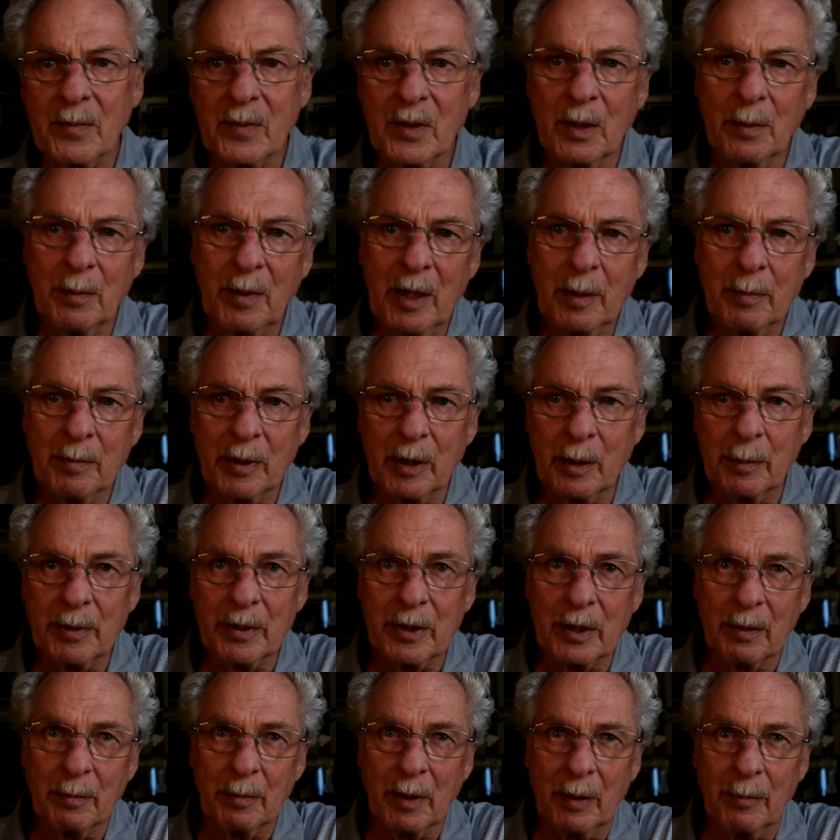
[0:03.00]
The main
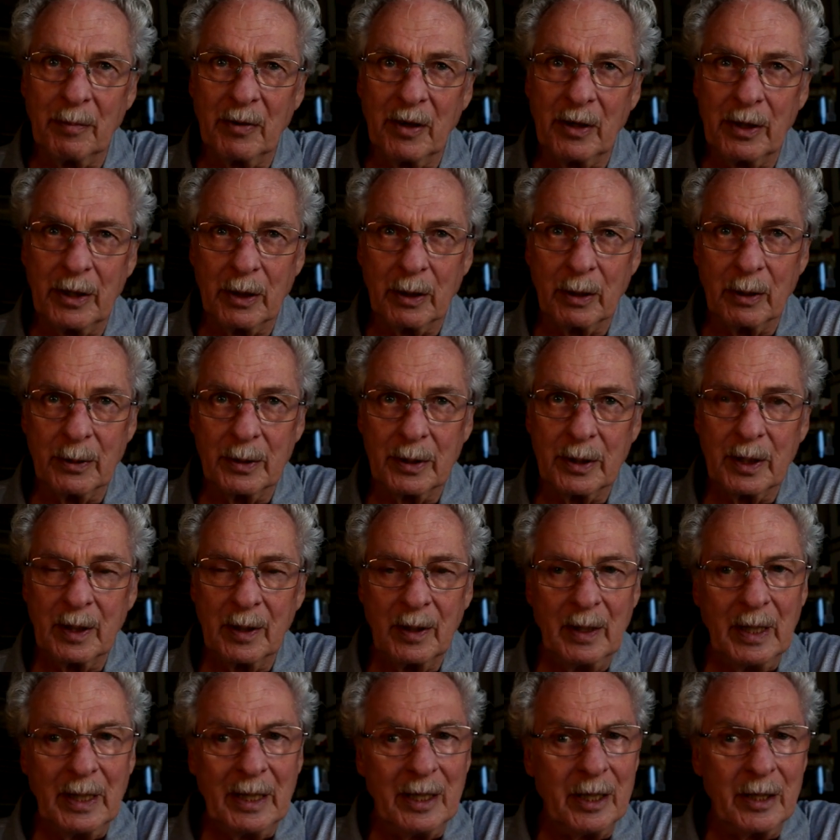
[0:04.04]
purpose of my videos
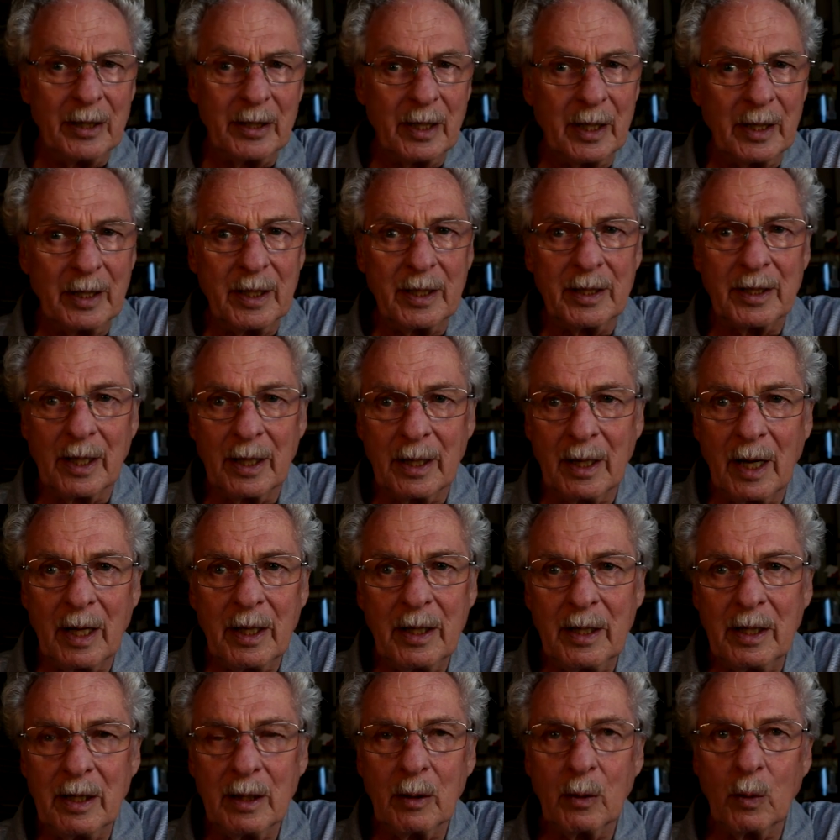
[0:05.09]
is that it's an
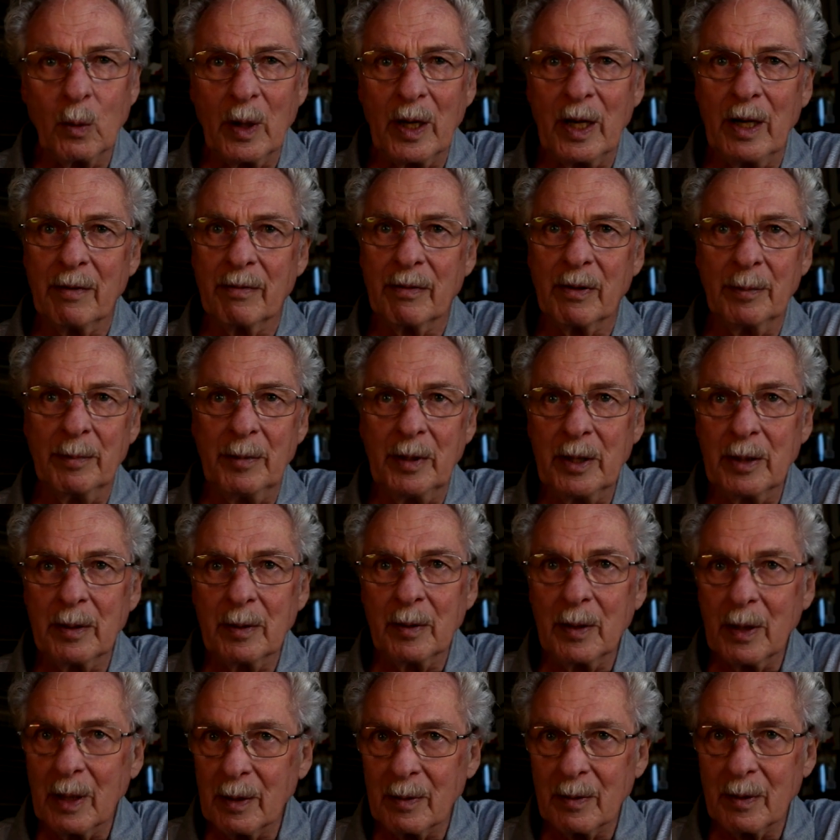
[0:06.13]
ideal way for me
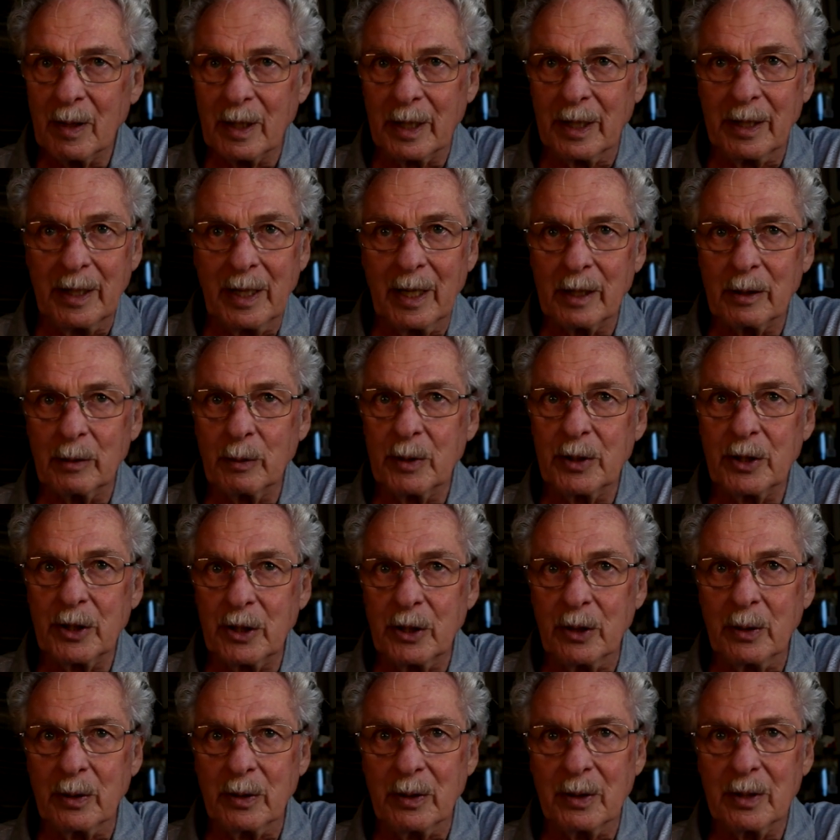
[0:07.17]
to connect with
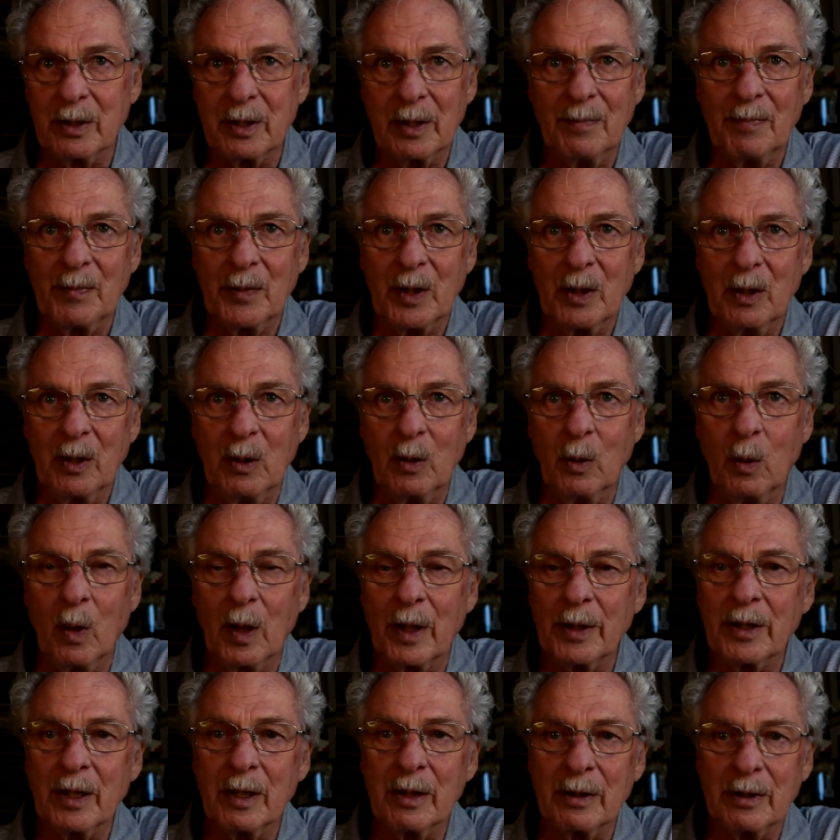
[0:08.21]
students who
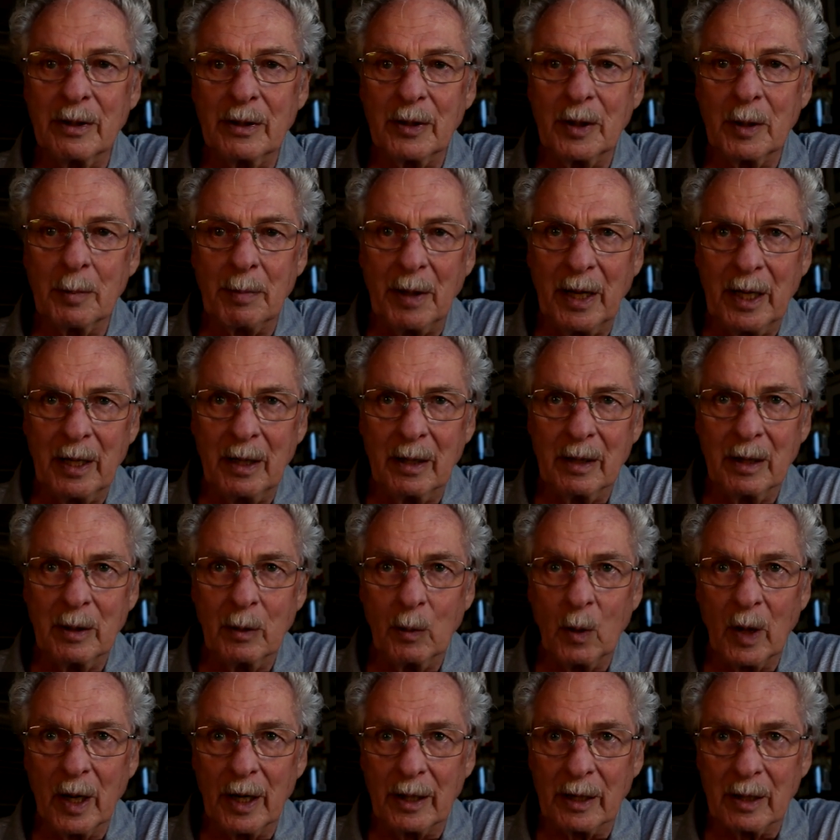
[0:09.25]
want to learn to paint
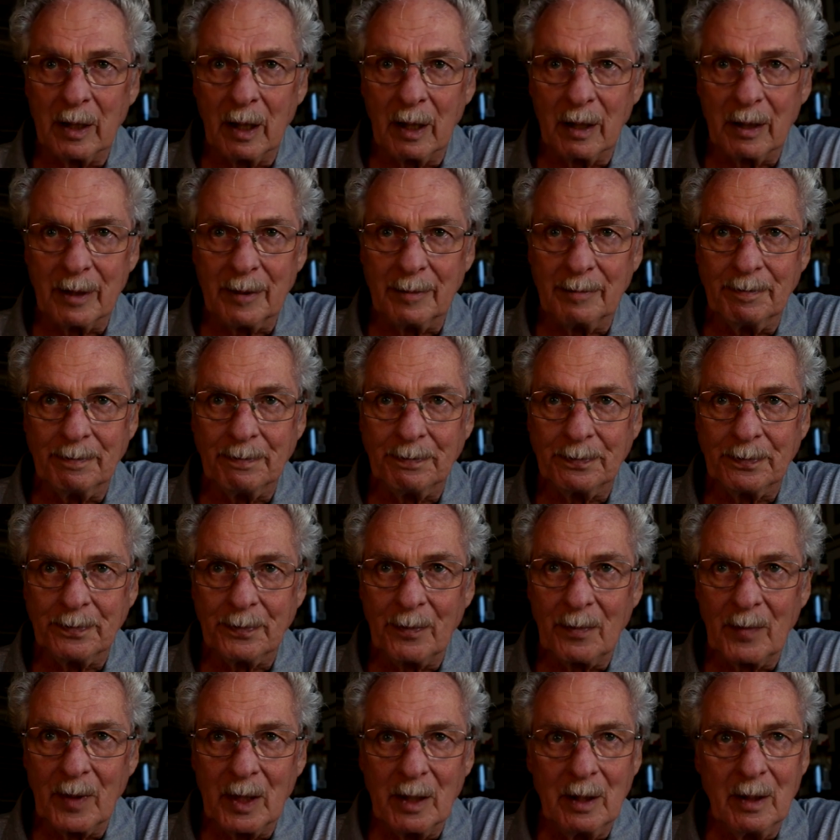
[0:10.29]
in watercolor.
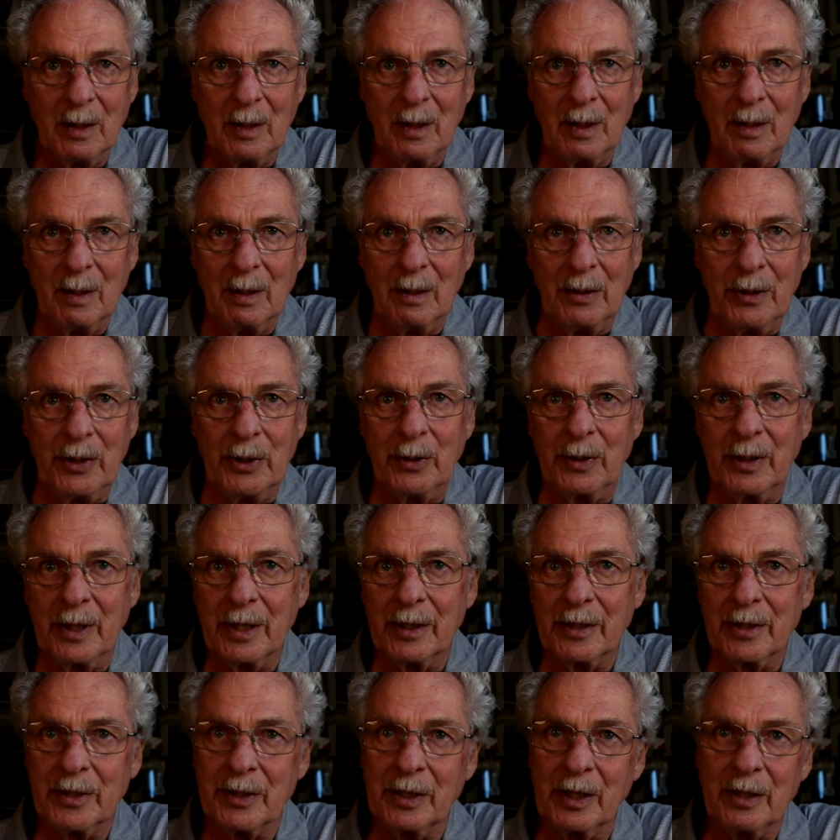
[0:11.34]
You can
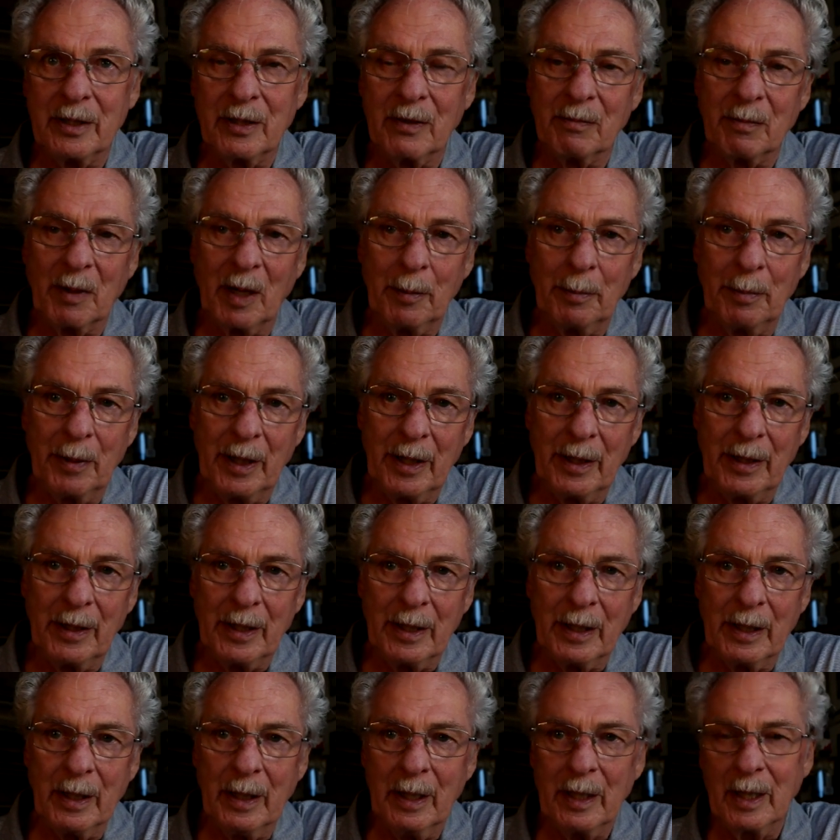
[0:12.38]
get a sense of my
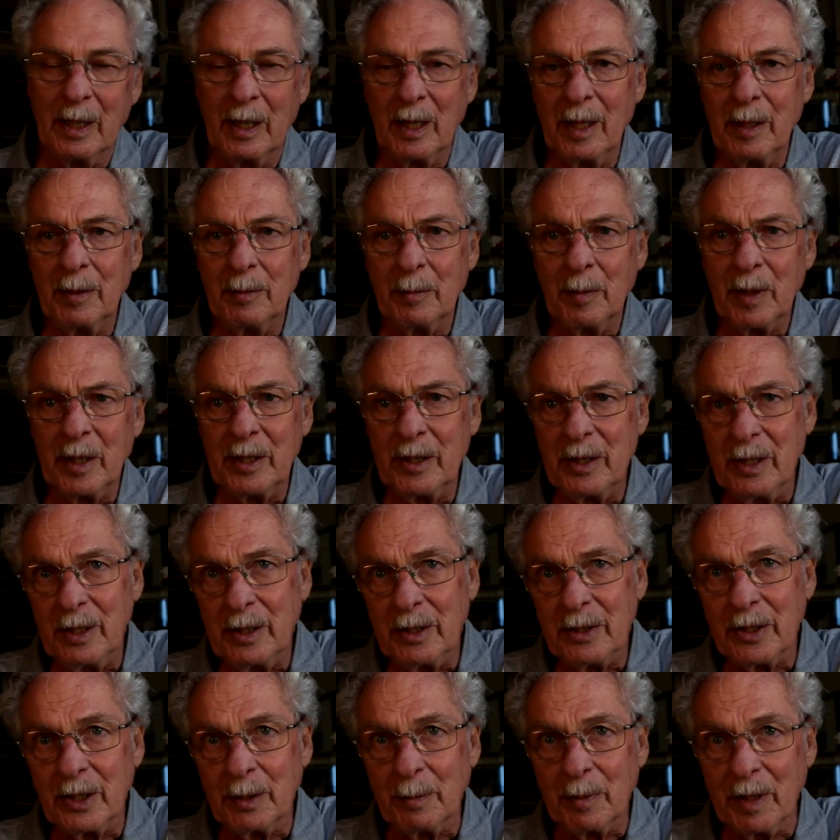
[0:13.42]
painting and my
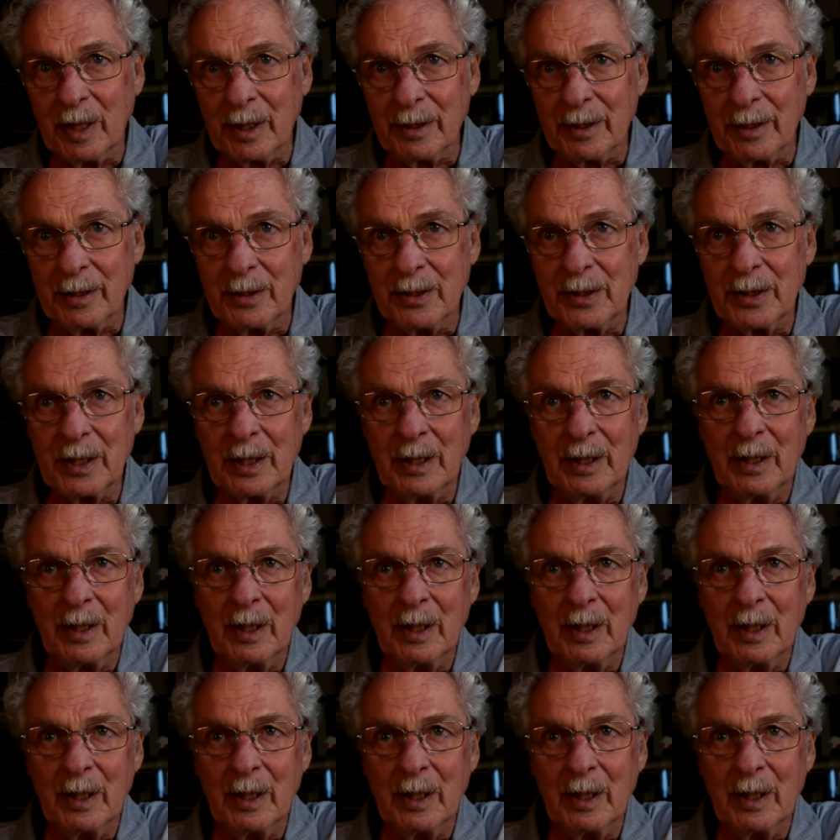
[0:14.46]
teaching methods.